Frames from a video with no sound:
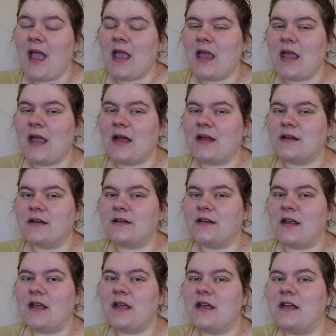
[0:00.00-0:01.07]
And
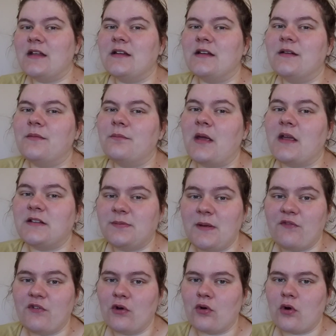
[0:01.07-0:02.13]
it makes me
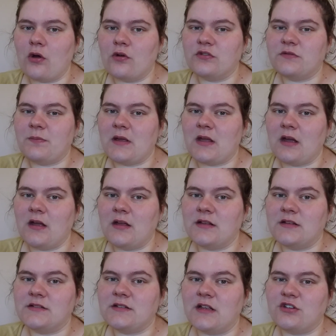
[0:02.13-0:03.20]
feel gross
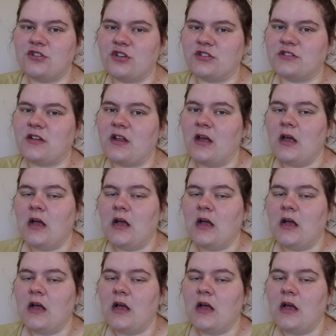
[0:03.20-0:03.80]
because it's just